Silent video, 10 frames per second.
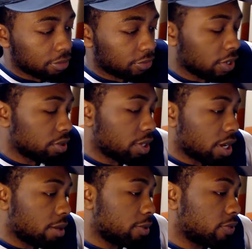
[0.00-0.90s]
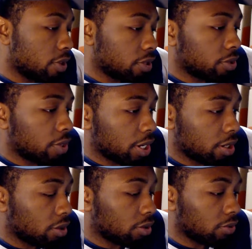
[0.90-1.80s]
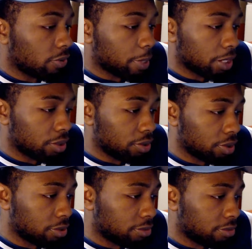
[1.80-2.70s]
as far as a grade goes for Mike Nugent.